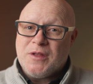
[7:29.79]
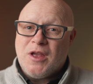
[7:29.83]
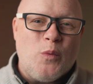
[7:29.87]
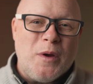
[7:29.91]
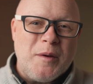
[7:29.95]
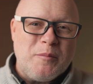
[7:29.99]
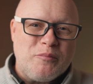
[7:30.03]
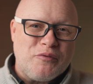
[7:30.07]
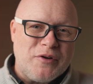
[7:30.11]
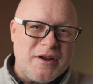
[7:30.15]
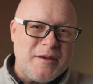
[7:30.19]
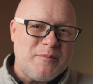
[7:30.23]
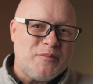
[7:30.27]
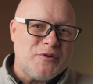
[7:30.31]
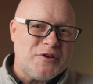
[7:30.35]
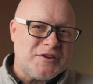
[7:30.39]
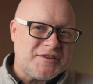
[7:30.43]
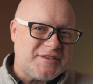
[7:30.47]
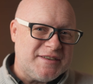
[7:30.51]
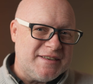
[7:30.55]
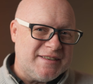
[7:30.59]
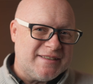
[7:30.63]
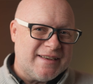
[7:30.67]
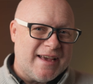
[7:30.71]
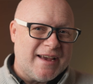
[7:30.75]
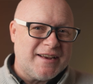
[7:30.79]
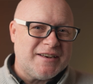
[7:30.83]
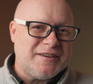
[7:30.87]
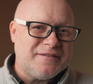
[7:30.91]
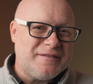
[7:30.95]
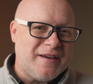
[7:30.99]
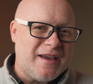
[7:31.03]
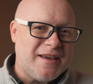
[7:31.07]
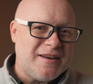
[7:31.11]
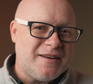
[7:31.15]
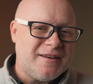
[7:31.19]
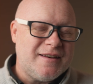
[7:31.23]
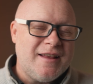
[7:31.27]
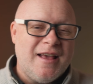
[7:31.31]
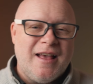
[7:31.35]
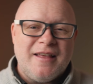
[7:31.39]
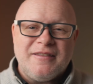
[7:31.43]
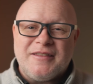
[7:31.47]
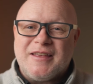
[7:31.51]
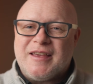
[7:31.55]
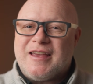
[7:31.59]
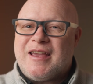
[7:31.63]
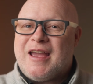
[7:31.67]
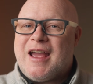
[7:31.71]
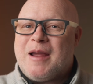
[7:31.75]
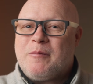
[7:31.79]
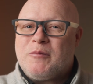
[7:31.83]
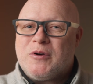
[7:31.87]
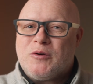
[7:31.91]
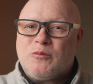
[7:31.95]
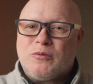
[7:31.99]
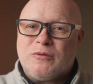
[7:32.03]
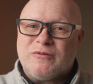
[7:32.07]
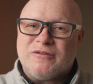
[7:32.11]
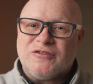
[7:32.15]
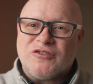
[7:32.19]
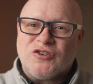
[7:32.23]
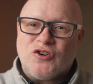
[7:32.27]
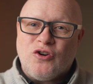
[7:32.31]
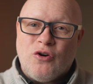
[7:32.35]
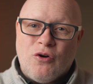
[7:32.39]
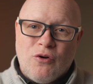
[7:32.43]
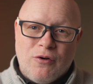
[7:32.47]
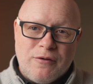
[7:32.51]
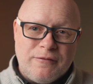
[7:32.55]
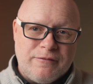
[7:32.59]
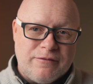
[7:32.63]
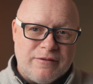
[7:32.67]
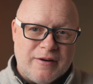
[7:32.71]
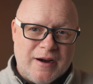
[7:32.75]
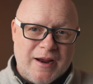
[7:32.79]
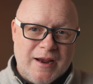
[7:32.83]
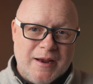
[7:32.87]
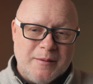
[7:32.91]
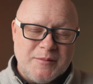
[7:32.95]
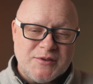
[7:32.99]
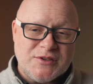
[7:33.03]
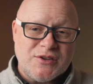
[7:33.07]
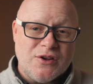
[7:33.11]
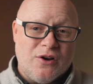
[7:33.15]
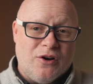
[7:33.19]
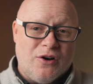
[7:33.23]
When pre-burst is activated, the camera will record frames